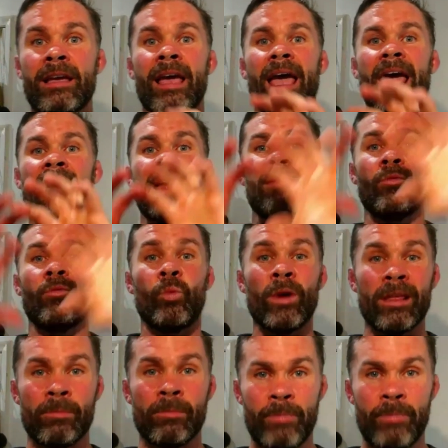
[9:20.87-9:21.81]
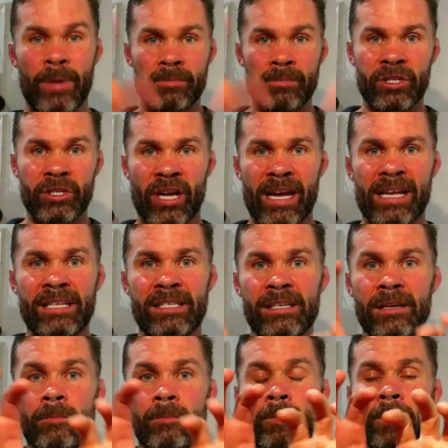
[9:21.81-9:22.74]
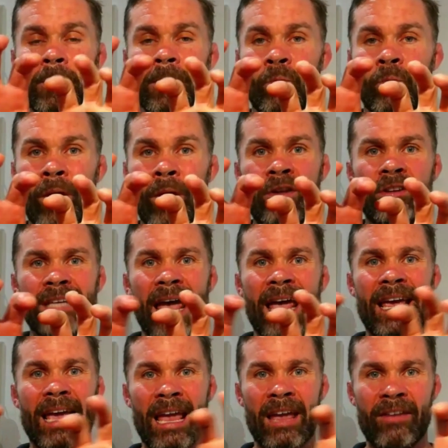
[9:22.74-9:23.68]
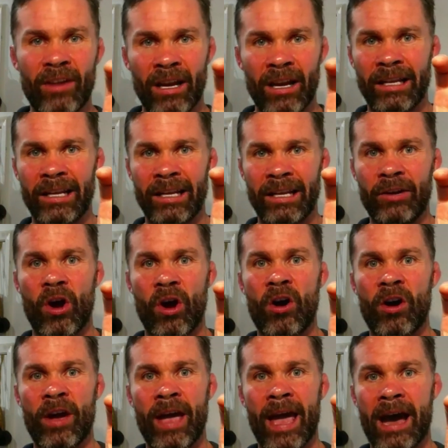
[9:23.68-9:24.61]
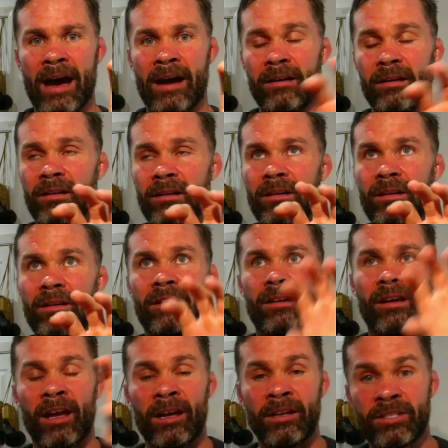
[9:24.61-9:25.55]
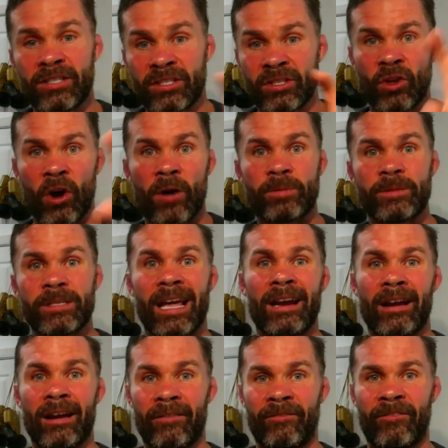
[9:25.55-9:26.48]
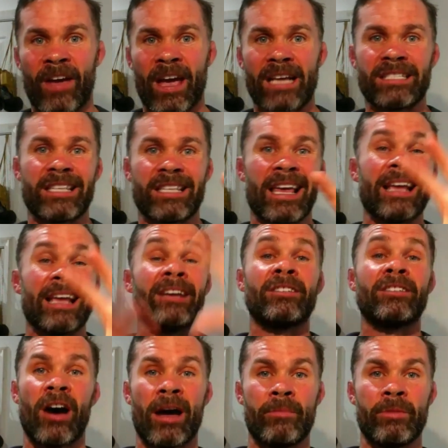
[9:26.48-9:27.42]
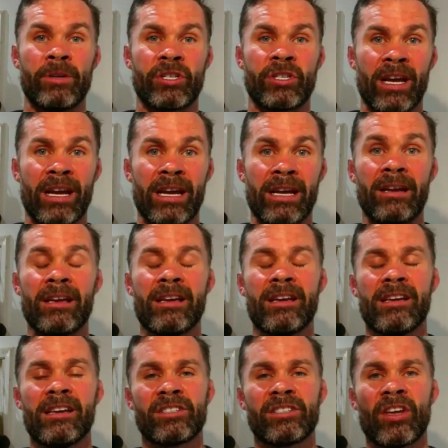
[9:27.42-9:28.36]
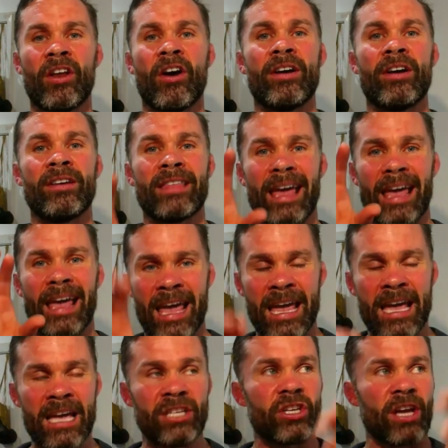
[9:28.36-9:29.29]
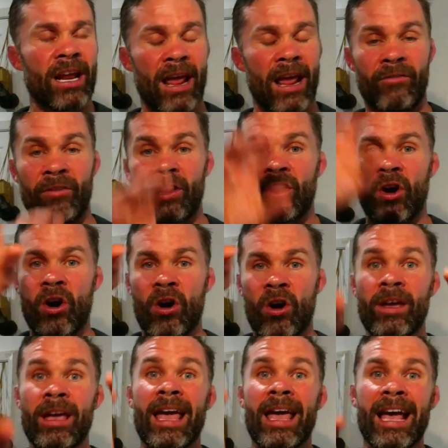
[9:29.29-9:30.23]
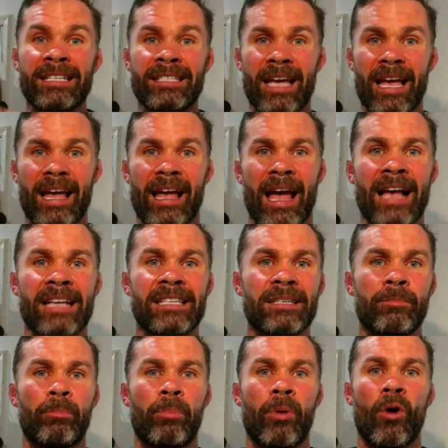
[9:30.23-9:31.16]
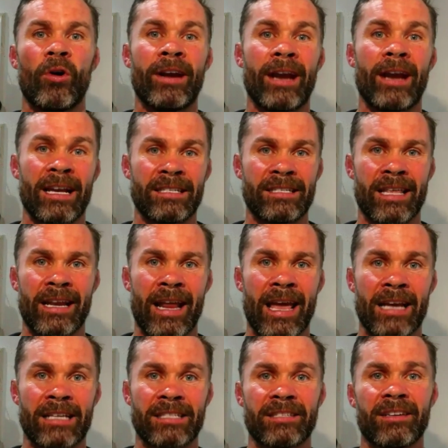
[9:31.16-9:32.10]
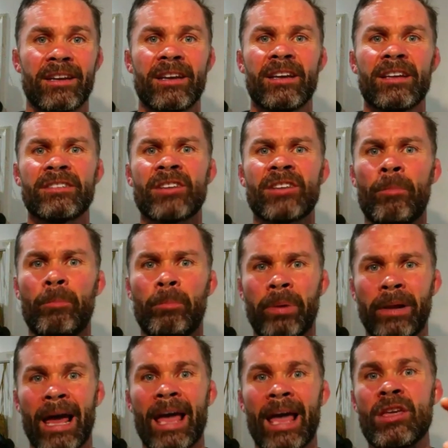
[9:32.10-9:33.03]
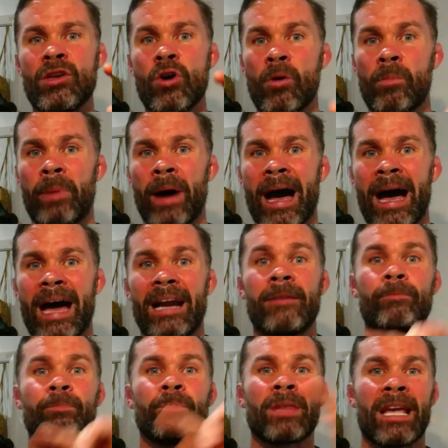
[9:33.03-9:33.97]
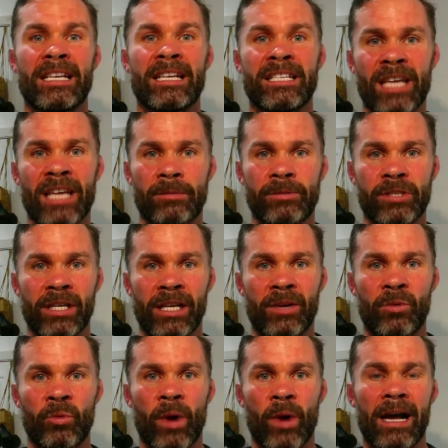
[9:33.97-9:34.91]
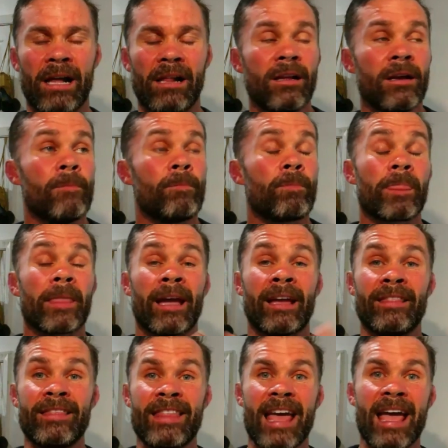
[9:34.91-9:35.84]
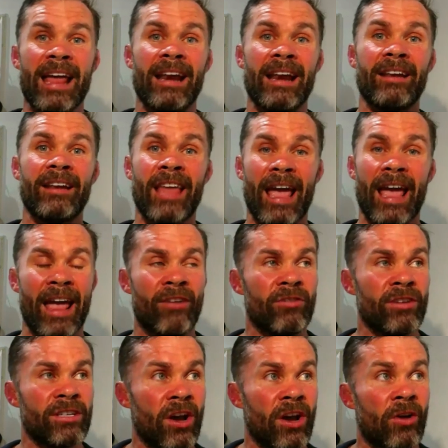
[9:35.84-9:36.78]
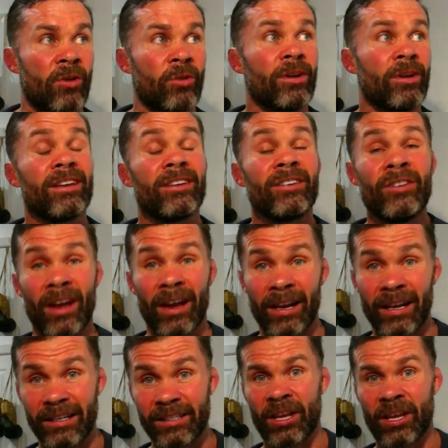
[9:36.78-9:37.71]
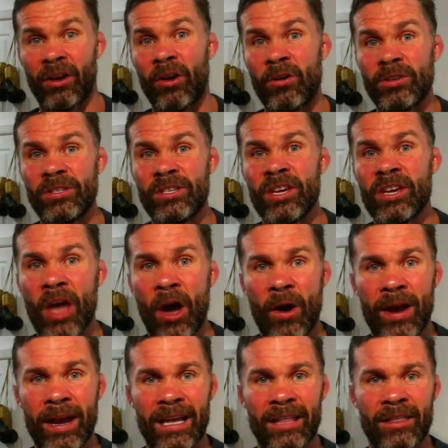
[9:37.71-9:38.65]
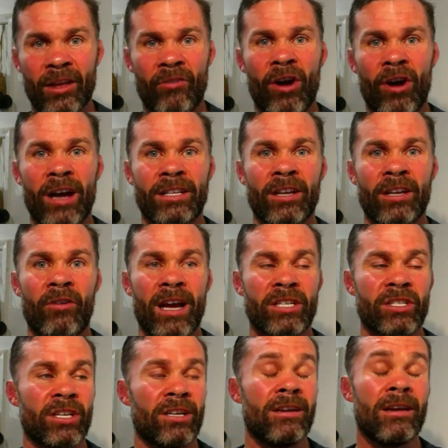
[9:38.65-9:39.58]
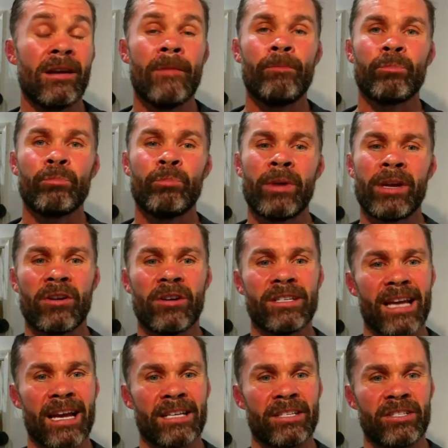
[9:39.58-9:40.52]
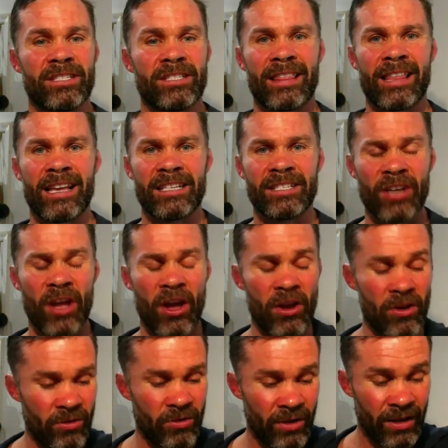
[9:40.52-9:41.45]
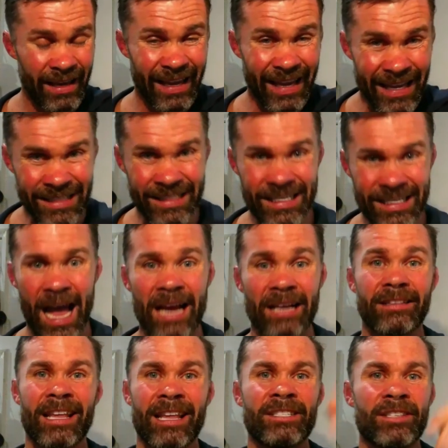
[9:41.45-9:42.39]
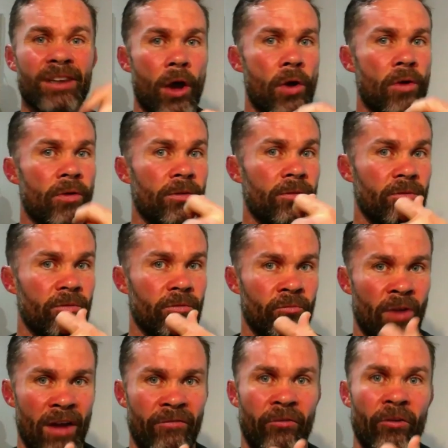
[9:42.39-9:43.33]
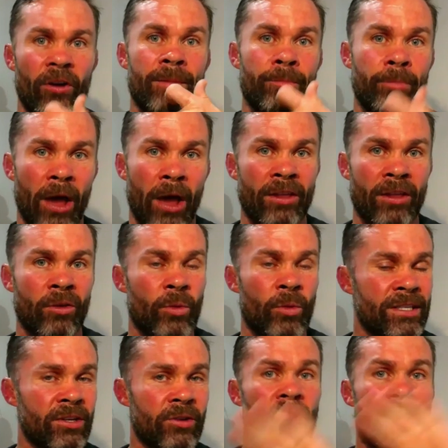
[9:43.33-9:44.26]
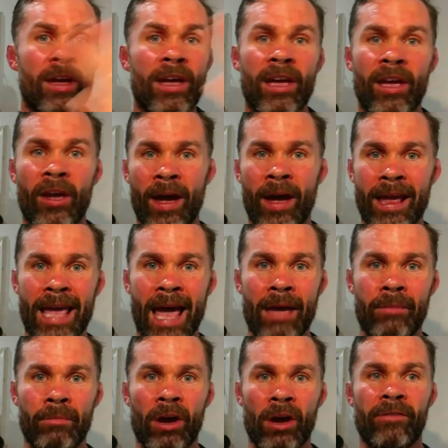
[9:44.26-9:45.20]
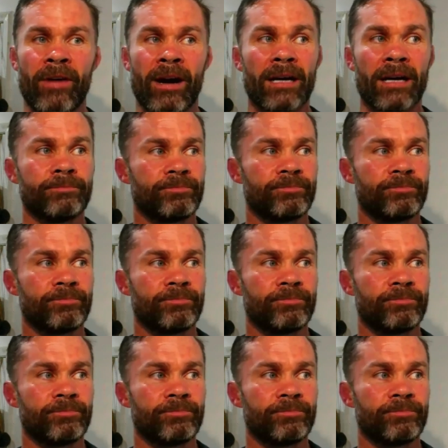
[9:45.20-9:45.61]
And with big machines, when you take even a little cog out, it stops and it affects the entire machine. So knowing that each and every cog is as important as the next. So play your part exceptionally well, and then the end result, so long as you're going in the right direction. Because as you said, there's no referee blowing the whistle, going game over.